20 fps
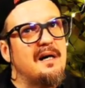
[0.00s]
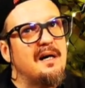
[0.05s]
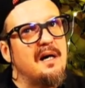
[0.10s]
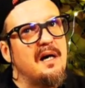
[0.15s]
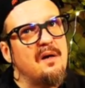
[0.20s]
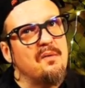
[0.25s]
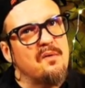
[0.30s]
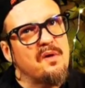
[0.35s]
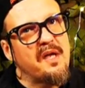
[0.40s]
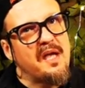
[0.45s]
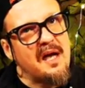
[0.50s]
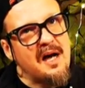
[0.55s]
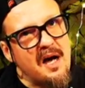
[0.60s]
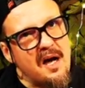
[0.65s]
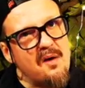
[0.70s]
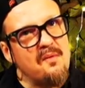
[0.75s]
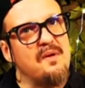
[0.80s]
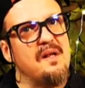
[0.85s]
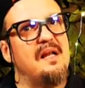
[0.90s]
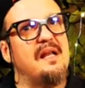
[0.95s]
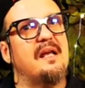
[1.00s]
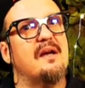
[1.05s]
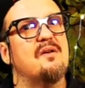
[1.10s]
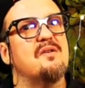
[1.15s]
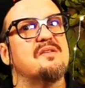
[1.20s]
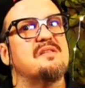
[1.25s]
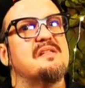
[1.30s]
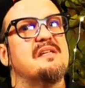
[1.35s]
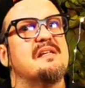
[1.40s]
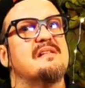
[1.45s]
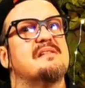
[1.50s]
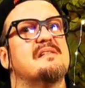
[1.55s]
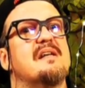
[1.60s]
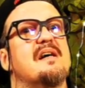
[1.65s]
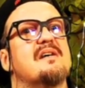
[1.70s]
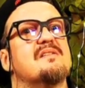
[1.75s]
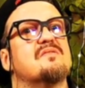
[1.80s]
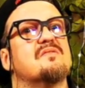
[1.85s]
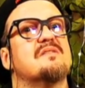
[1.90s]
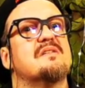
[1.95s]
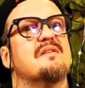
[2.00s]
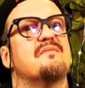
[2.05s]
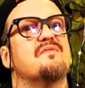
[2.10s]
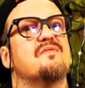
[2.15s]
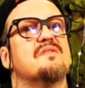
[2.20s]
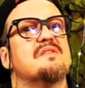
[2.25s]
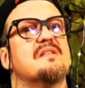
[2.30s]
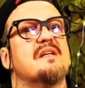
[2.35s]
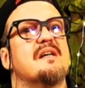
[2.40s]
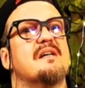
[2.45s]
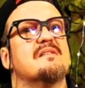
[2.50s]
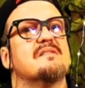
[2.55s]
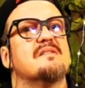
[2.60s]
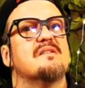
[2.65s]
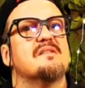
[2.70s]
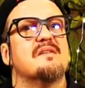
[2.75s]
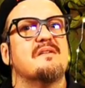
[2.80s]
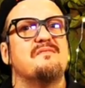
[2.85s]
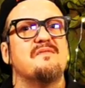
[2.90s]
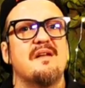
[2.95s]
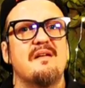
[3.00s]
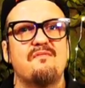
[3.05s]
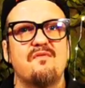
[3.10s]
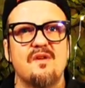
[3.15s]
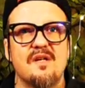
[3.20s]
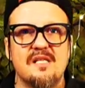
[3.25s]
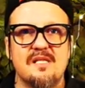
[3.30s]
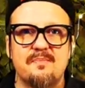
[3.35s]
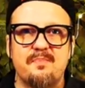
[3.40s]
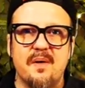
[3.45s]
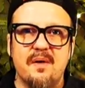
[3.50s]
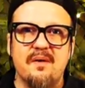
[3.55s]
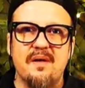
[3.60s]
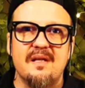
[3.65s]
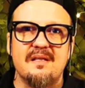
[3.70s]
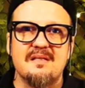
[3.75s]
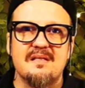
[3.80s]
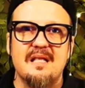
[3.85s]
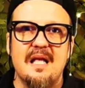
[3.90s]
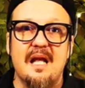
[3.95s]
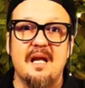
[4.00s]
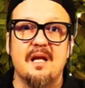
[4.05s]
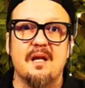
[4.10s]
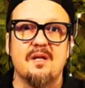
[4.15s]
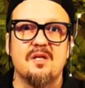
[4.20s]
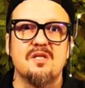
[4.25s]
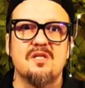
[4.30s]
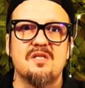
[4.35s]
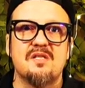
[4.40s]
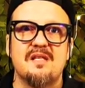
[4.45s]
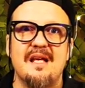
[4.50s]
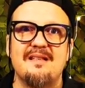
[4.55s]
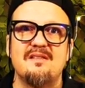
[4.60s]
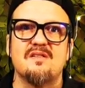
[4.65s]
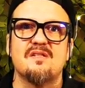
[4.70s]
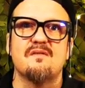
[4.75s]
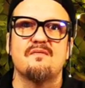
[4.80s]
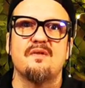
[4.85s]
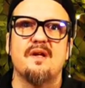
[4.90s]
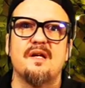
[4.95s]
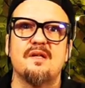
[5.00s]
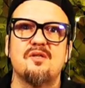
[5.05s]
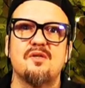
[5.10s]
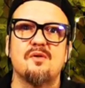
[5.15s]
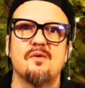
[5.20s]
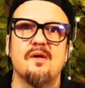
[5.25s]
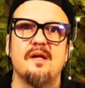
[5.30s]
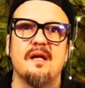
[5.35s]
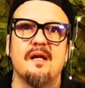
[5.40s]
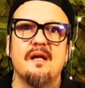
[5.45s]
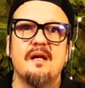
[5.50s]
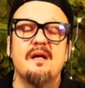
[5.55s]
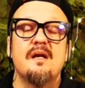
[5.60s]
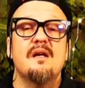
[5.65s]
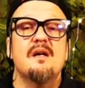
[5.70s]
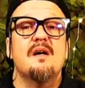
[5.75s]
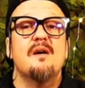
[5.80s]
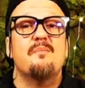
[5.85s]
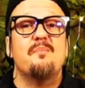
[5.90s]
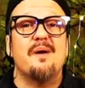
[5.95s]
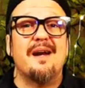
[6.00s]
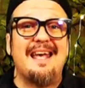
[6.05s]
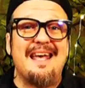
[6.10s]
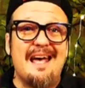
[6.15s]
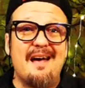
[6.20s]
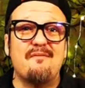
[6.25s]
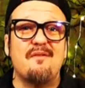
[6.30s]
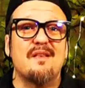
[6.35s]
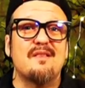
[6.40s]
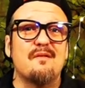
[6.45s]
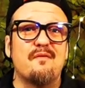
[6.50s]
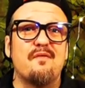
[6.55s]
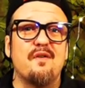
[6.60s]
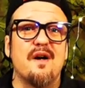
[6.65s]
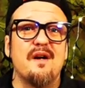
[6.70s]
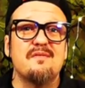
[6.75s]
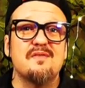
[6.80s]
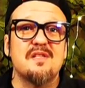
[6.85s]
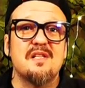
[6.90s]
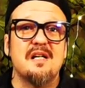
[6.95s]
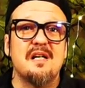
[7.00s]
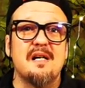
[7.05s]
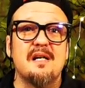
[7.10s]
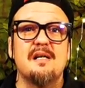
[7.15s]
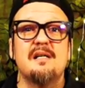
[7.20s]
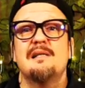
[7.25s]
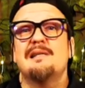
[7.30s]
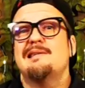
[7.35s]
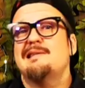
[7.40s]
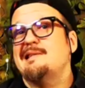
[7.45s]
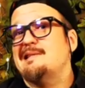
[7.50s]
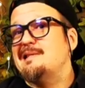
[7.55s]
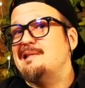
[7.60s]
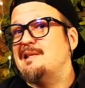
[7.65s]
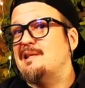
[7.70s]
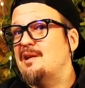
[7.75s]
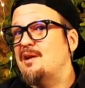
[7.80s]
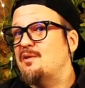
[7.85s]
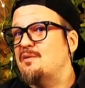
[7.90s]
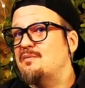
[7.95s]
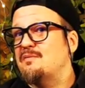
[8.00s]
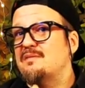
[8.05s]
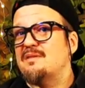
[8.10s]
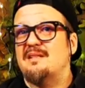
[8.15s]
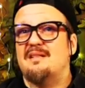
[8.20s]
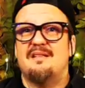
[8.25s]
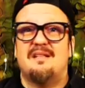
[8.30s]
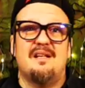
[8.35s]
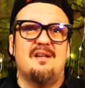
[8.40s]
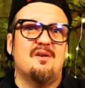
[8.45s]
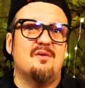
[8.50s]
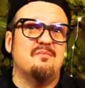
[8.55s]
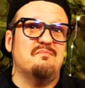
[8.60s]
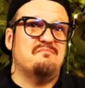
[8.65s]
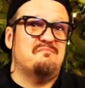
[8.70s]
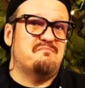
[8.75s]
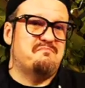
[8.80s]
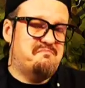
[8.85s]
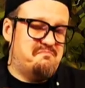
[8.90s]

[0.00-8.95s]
I can't really go to 6 stars or 7 stars because I've never experienced that sense of luxury. But I have had the 5-star, the